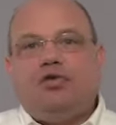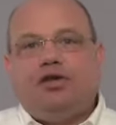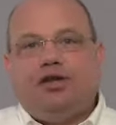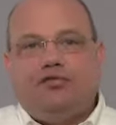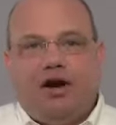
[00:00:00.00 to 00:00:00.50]
to
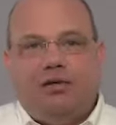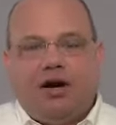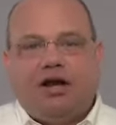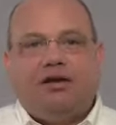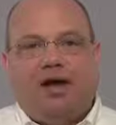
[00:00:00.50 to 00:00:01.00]
the fair
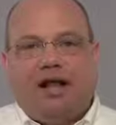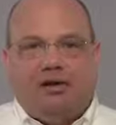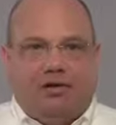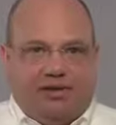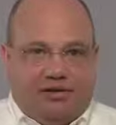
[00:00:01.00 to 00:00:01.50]
market
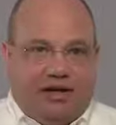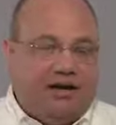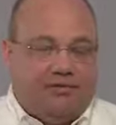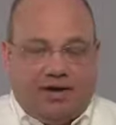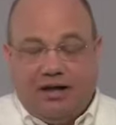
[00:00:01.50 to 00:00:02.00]
value on the date
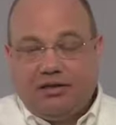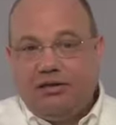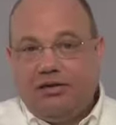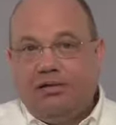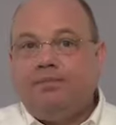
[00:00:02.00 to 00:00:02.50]
of death,
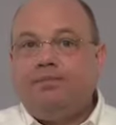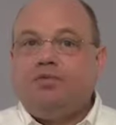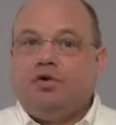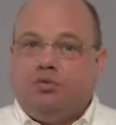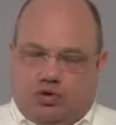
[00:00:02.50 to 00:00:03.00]

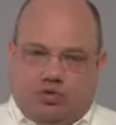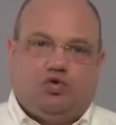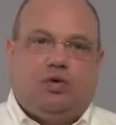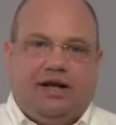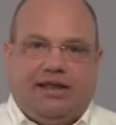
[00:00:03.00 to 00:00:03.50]
which was
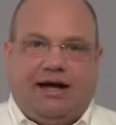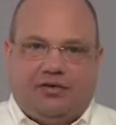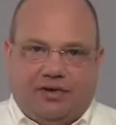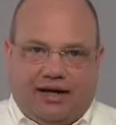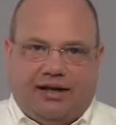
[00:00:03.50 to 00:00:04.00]

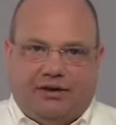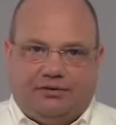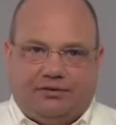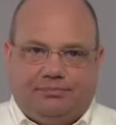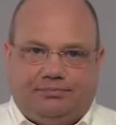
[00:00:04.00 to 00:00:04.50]
$20,000.